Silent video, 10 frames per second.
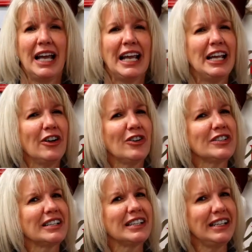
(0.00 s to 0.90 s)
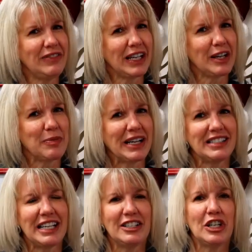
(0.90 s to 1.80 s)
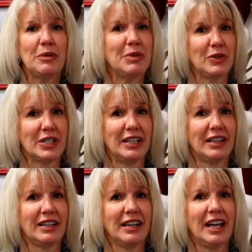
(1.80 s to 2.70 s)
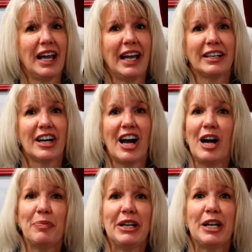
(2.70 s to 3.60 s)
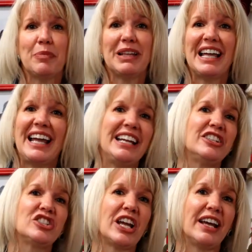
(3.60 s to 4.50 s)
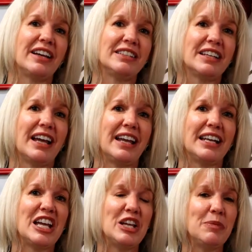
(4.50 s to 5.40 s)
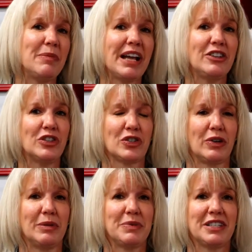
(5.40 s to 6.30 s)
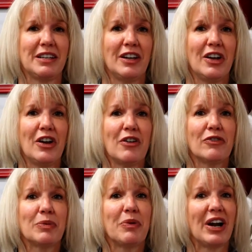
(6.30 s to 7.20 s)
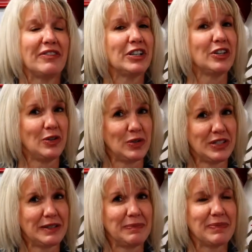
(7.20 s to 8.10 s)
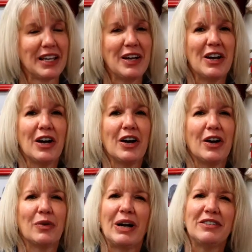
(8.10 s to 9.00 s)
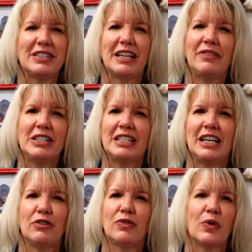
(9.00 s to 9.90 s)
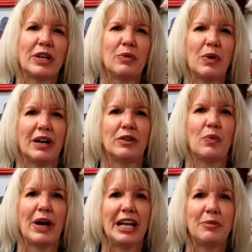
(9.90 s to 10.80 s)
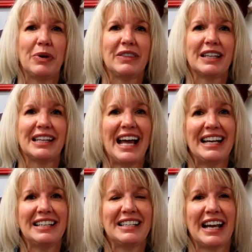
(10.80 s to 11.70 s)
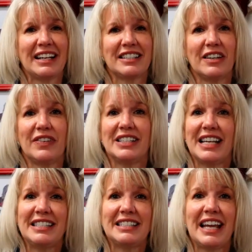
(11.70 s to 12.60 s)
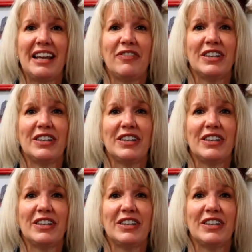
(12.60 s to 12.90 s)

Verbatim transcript: He earned a living by teaching music and copying plain chant and hymn manuscripts for private use. Around 1741, Wade put the Latin text of Adeste